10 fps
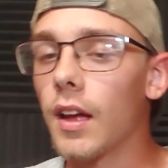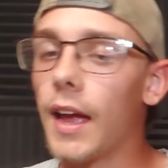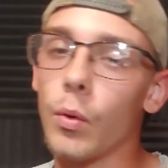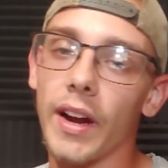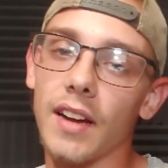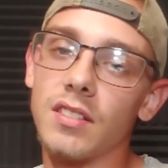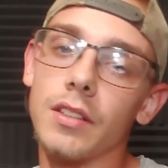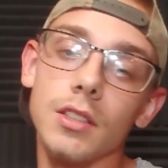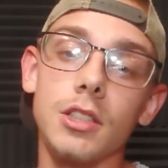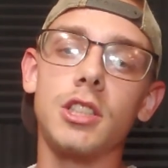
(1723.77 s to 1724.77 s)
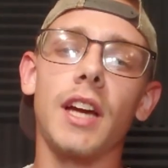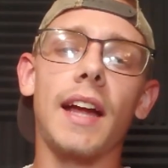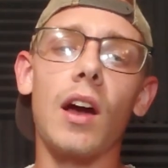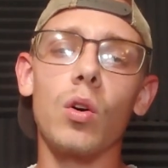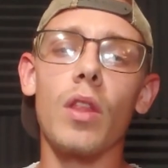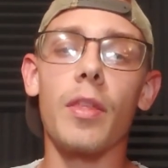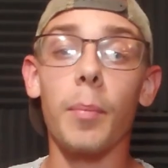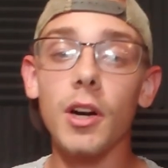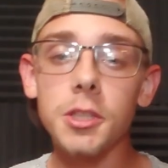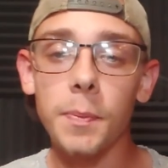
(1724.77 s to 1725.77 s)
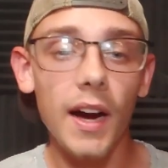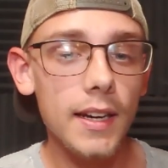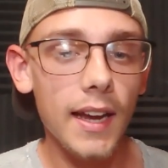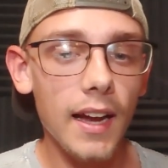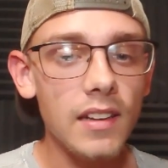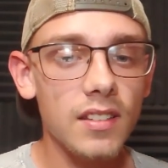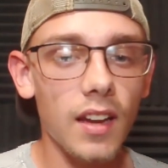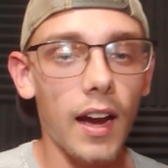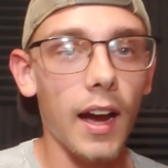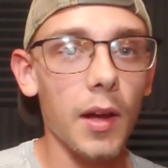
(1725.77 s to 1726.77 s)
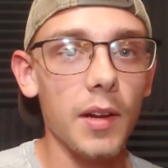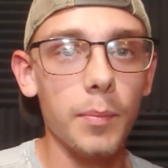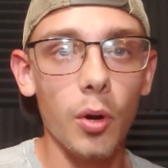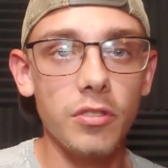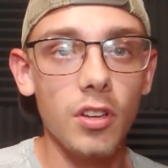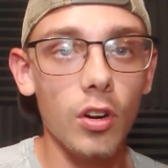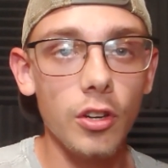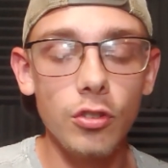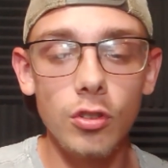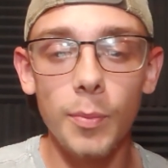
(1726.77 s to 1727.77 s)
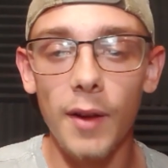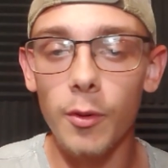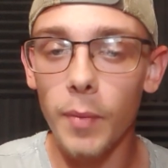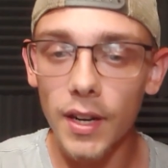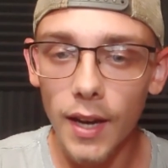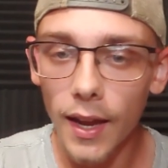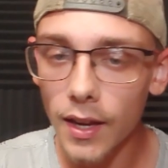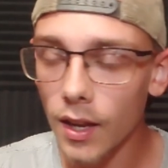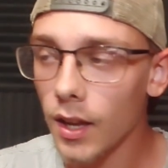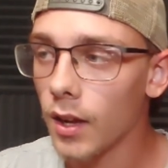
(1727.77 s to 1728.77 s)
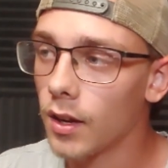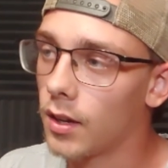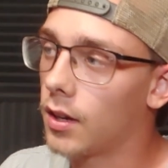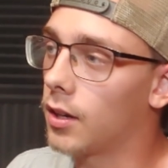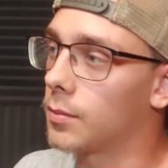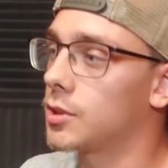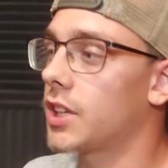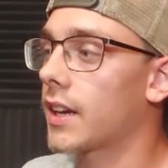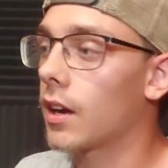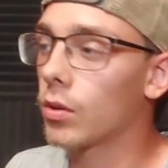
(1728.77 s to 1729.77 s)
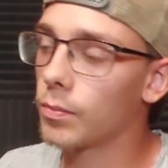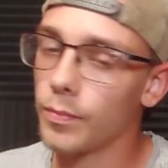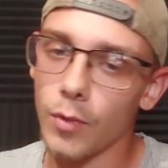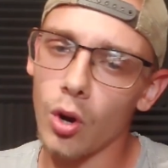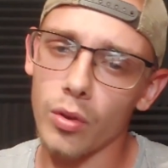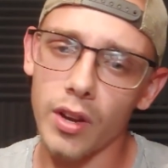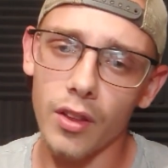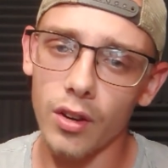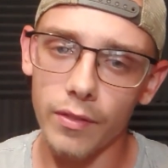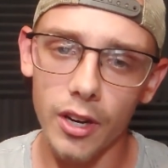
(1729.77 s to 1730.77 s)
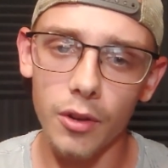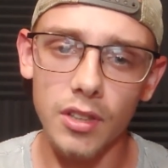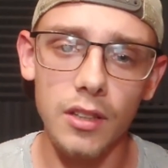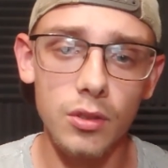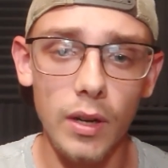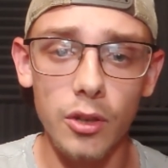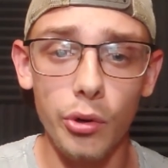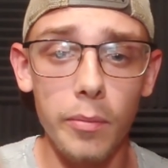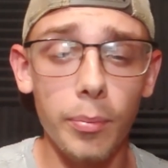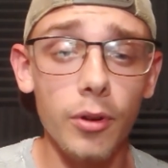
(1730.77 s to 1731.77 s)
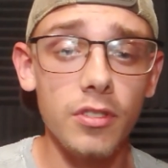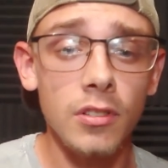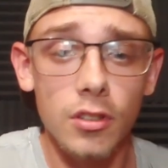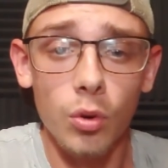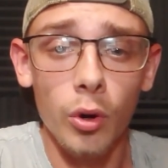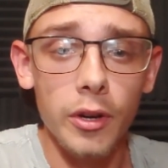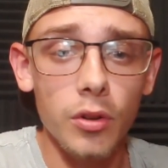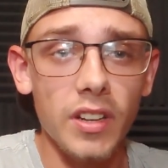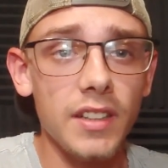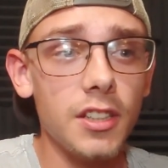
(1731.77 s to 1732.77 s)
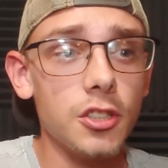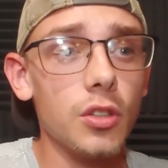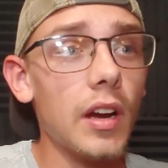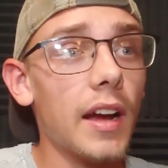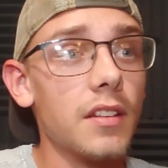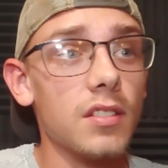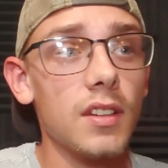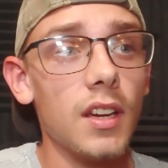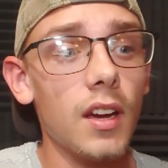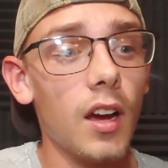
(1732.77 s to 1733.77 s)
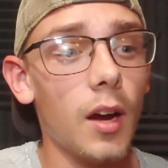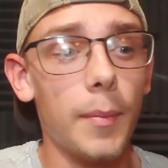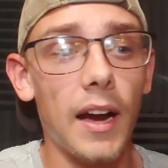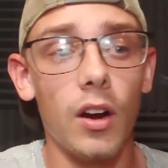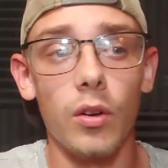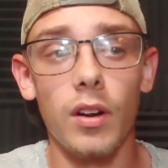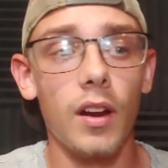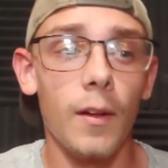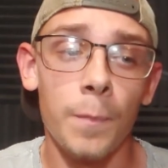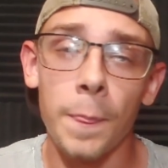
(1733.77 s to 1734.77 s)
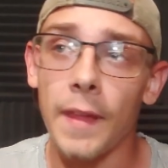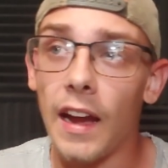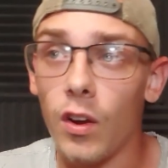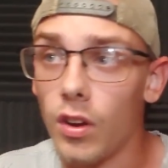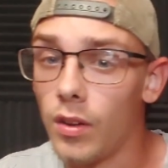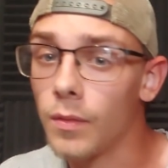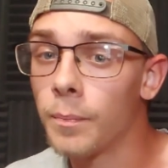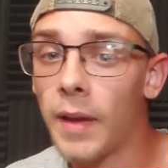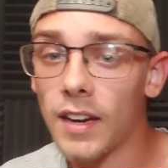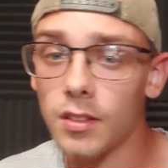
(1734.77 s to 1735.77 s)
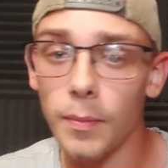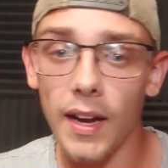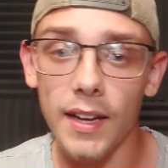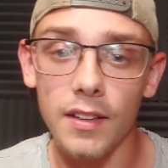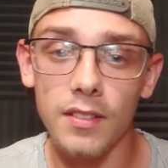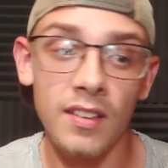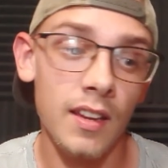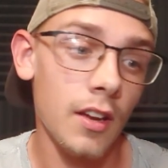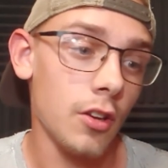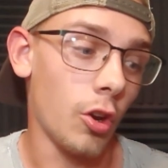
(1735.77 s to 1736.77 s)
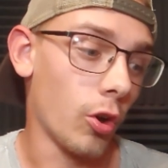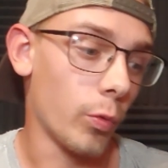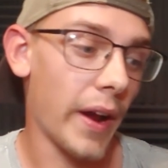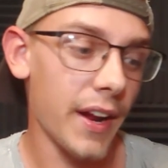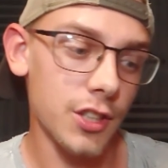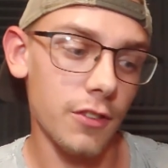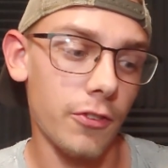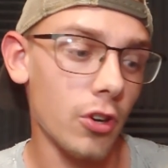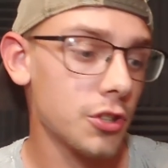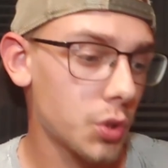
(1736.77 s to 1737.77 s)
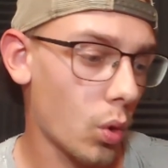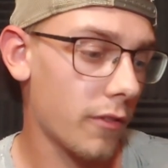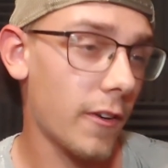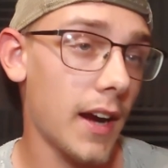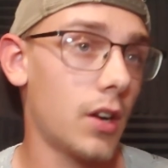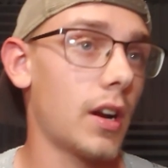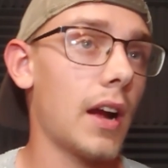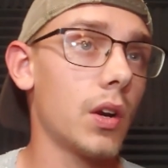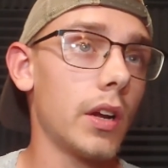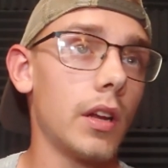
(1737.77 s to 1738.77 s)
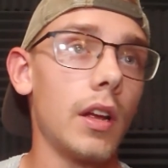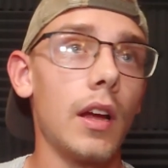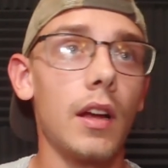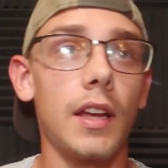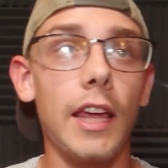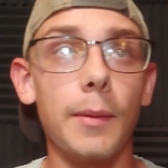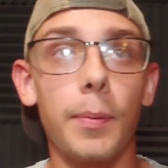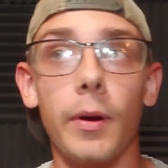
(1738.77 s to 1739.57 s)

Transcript: Anyway, guys, check out the Punch podcast. I post it on YouTube every Monday. Check out all the other videos I do. I do in-person tutorials. I teach you guys about how to maximize your range if you're a short fighter, how to keep